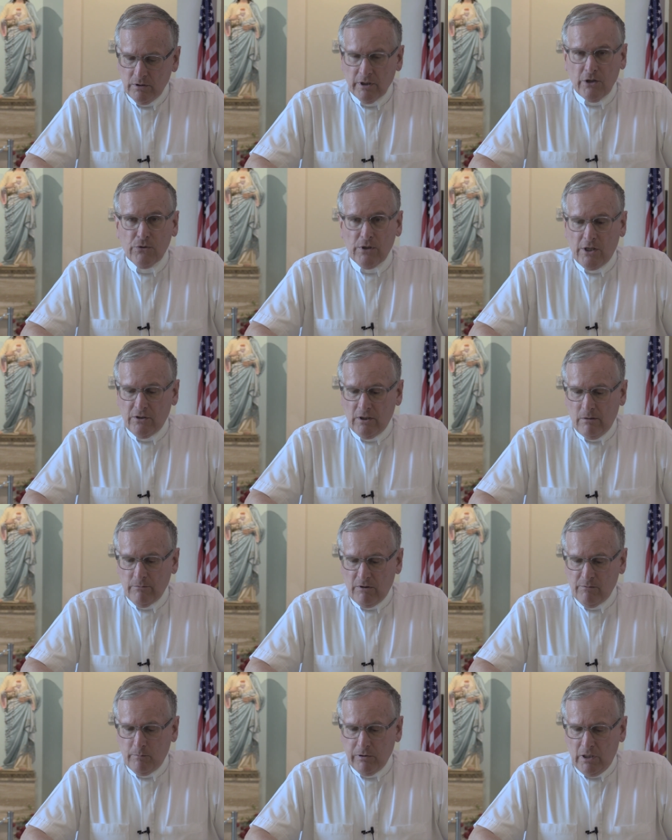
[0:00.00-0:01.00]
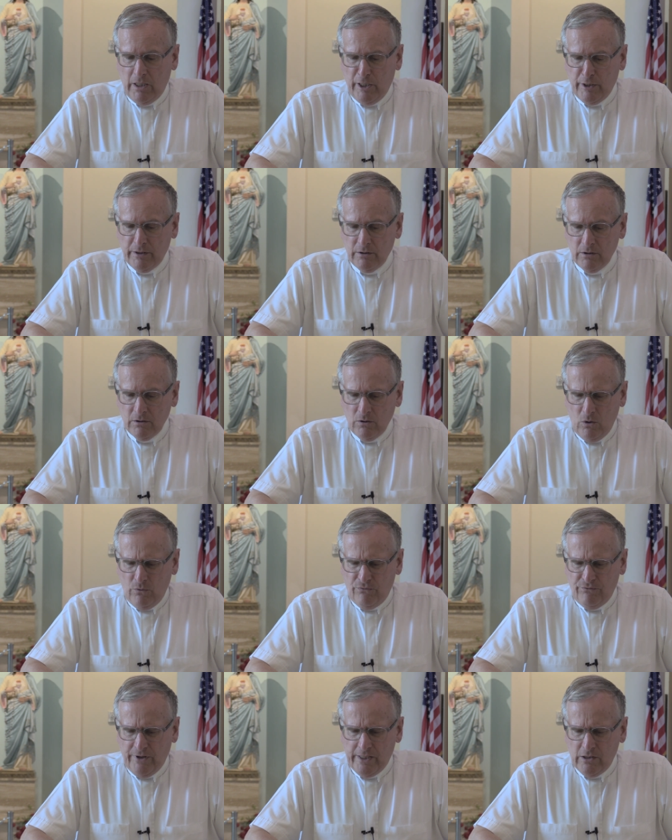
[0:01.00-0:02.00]
He said to them in reply, "O
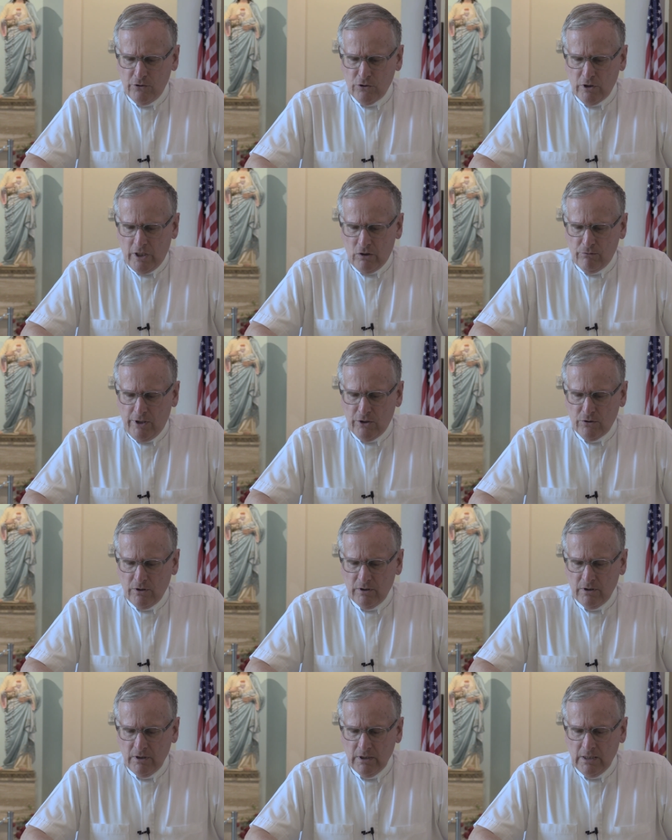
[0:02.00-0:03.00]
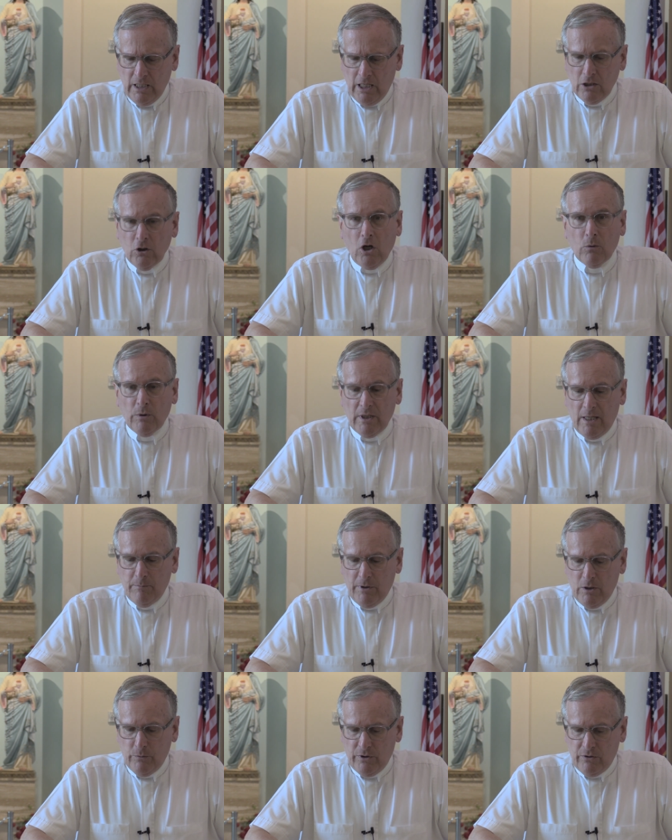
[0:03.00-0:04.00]
faithless generation, how long will I
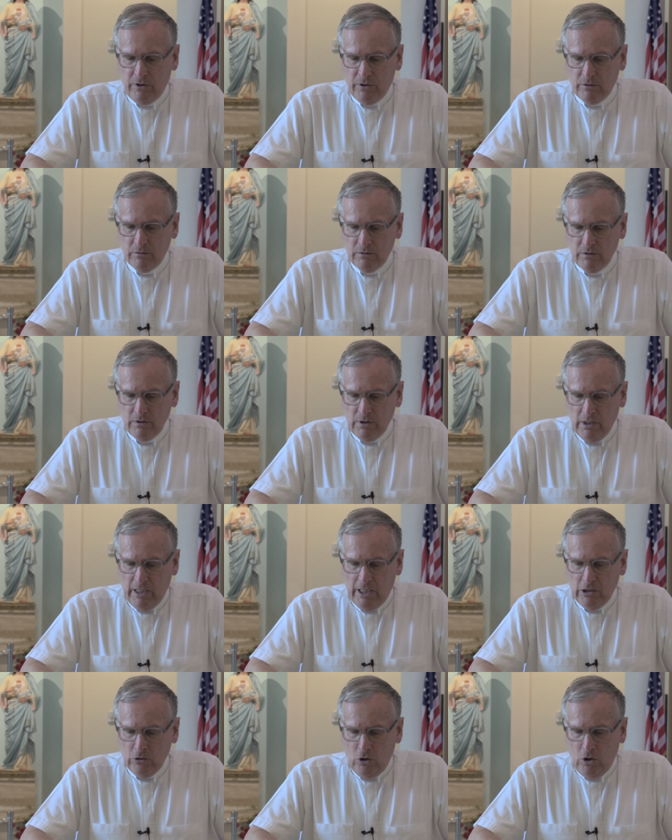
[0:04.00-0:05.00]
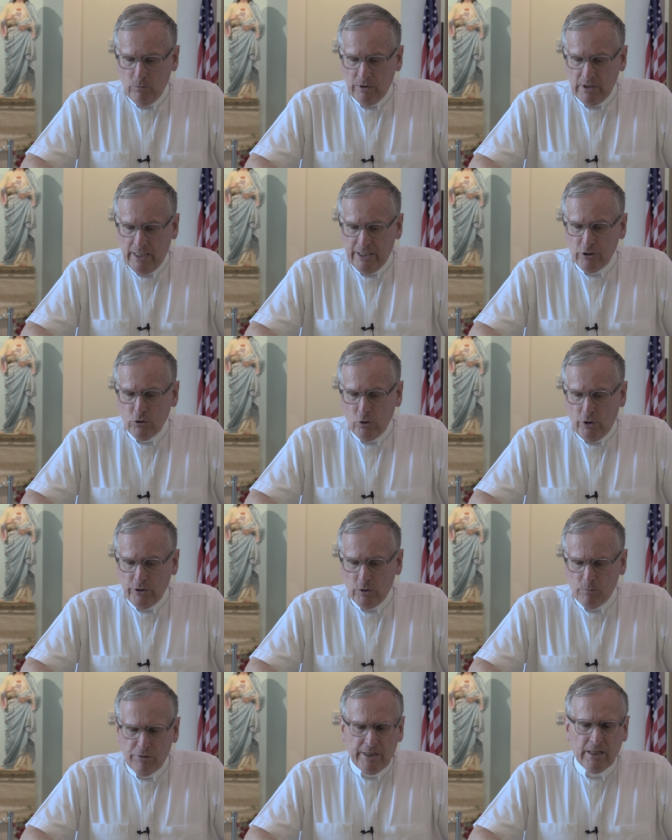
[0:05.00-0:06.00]
be with you? How long will I endure
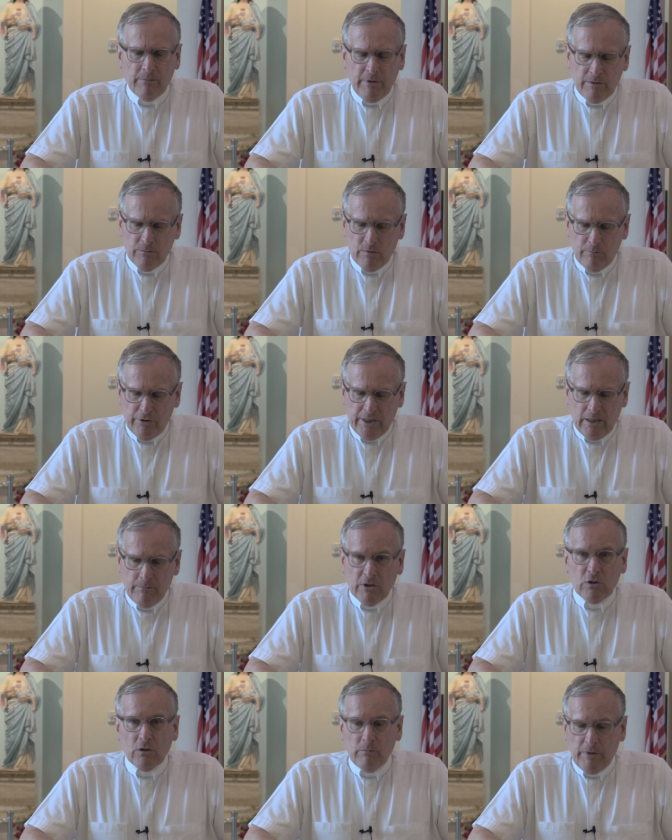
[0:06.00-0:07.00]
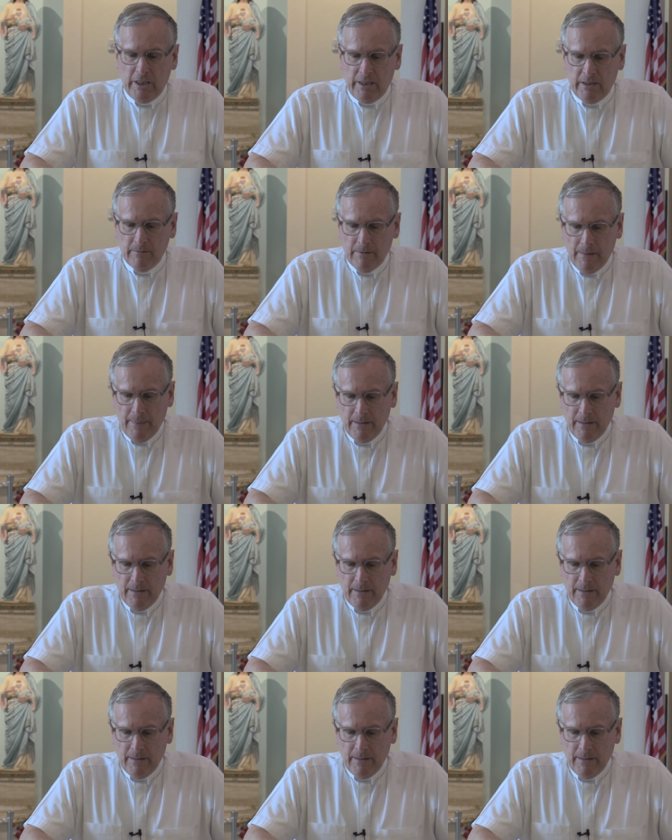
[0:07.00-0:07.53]
you? Bring him to me."